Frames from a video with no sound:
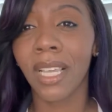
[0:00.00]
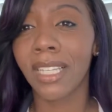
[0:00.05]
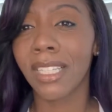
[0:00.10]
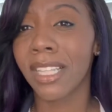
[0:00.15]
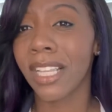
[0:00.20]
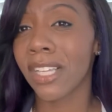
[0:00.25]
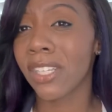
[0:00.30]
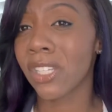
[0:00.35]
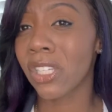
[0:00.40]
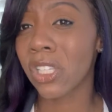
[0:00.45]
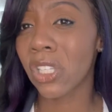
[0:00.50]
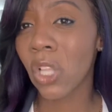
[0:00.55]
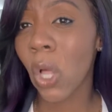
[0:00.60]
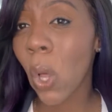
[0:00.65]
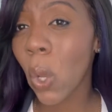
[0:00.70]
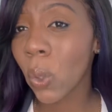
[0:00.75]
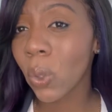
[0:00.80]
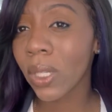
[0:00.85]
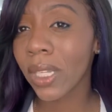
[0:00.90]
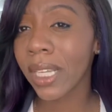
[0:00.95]
they're
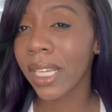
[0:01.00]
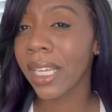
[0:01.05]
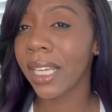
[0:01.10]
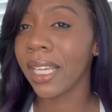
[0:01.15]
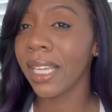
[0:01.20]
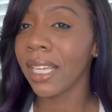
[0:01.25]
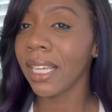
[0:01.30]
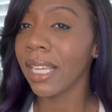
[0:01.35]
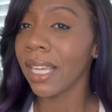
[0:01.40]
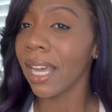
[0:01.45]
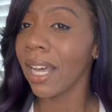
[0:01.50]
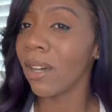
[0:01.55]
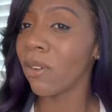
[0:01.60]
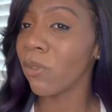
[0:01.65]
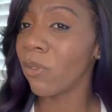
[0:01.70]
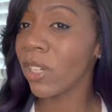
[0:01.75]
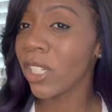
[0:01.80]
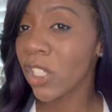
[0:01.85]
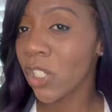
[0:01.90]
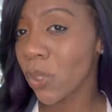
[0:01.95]
slowly,
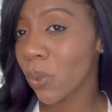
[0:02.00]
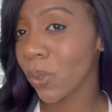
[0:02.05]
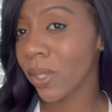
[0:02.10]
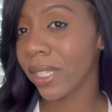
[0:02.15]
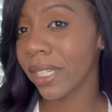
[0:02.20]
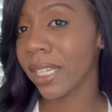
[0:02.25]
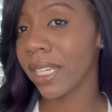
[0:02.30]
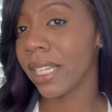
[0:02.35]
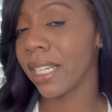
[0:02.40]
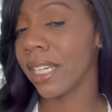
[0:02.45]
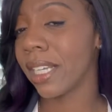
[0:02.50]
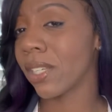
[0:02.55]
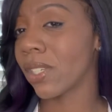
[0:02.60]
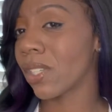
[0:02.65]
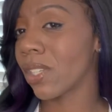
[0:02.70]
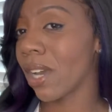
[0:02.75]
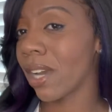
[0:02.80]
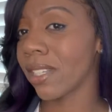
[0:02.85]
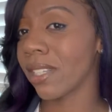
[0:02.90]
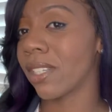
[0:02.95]
eventually, they'll
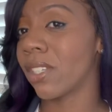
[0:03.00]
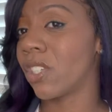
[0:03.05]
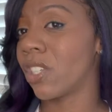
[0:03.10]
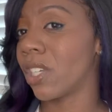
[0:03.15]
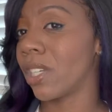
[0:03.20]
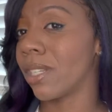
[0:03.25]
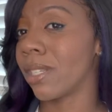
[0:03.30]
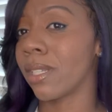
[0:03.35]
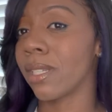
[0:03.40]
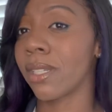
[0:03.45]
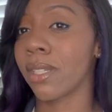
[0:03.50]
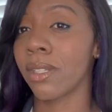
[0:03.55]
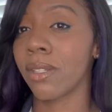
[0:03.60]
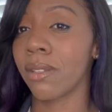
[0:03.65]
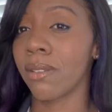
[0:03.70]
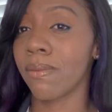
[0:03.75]
start to just